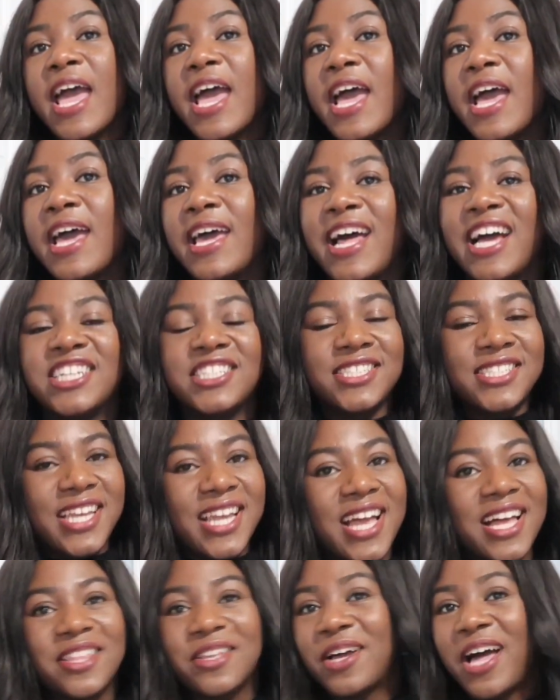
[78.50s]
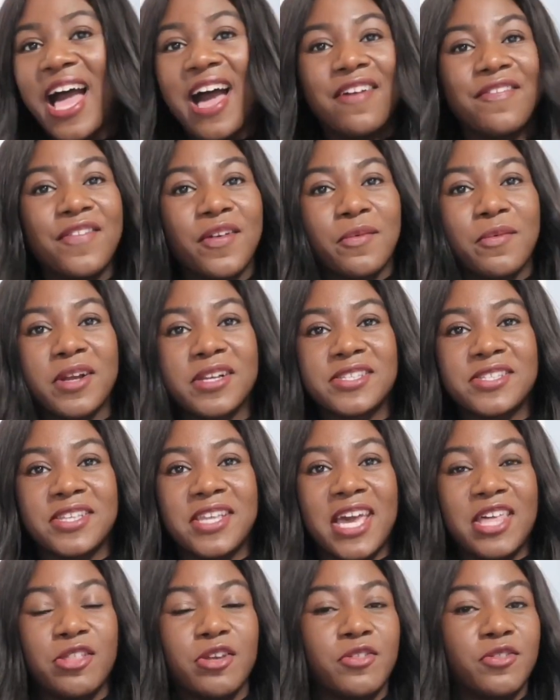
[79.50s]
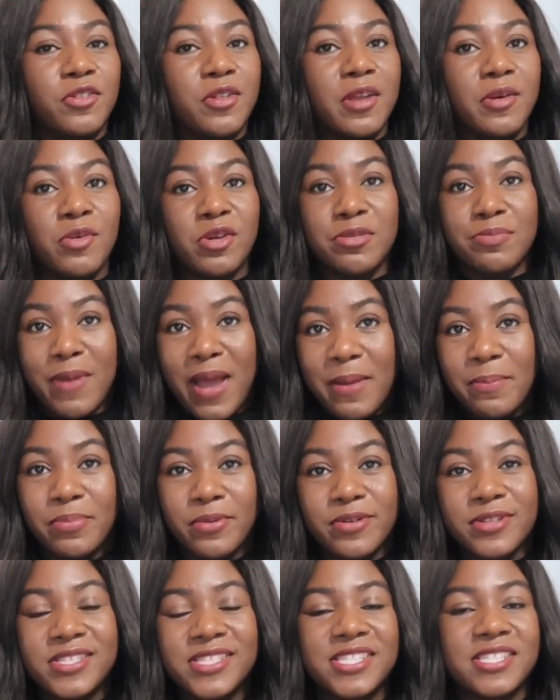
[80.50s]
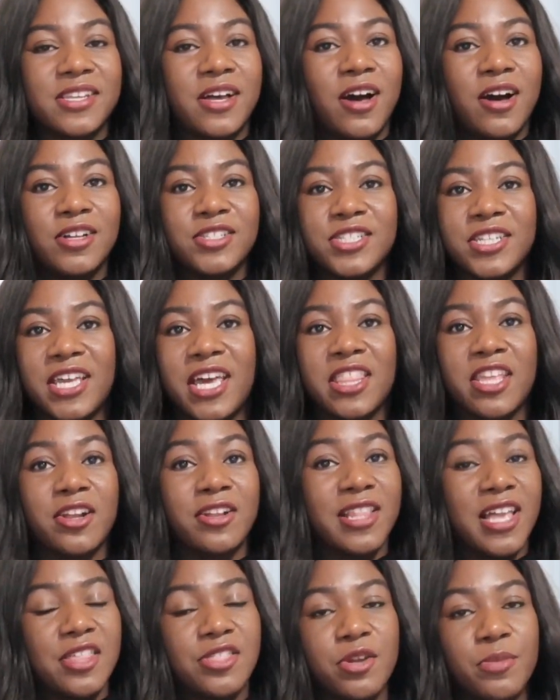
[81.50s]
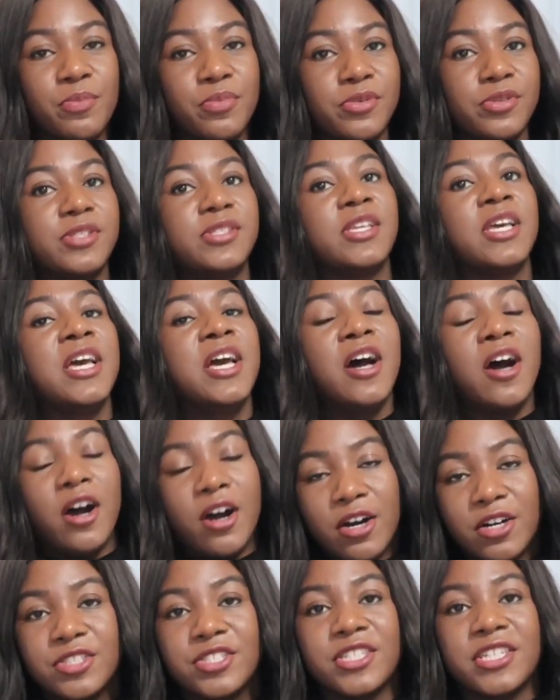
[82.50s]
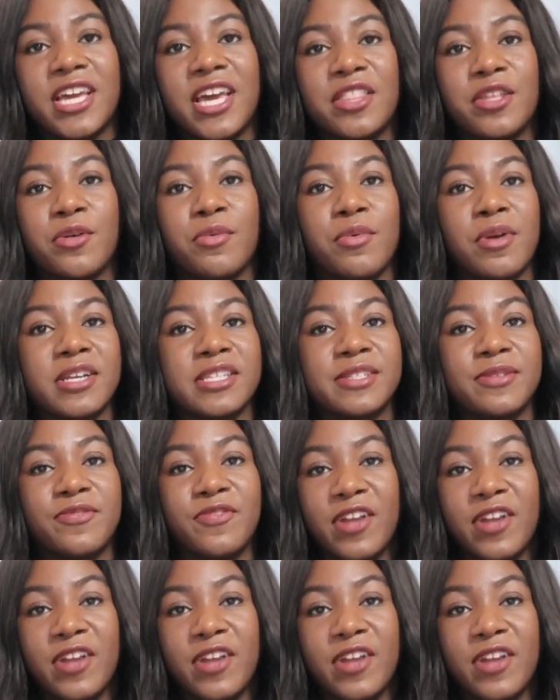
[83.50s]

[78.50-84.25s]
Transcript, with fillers: and I just like how the outfit works together with my boots all together. Leather boots all together works